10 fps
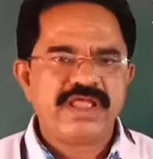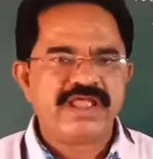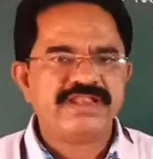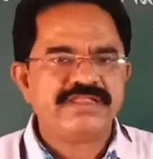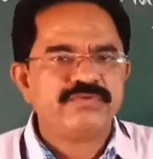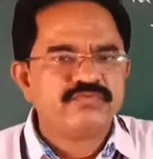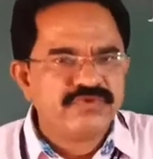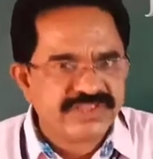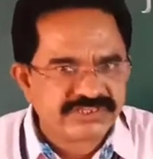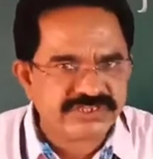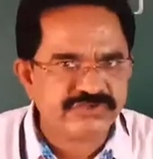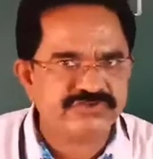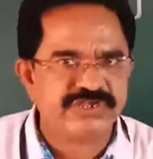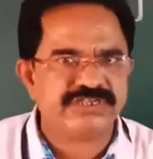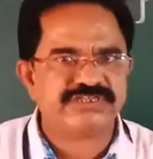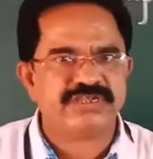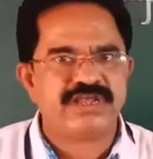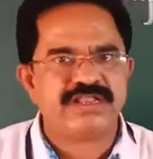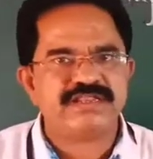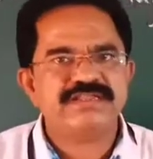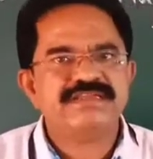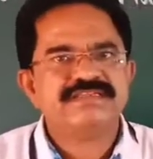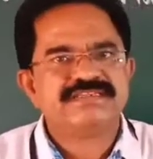and in which situation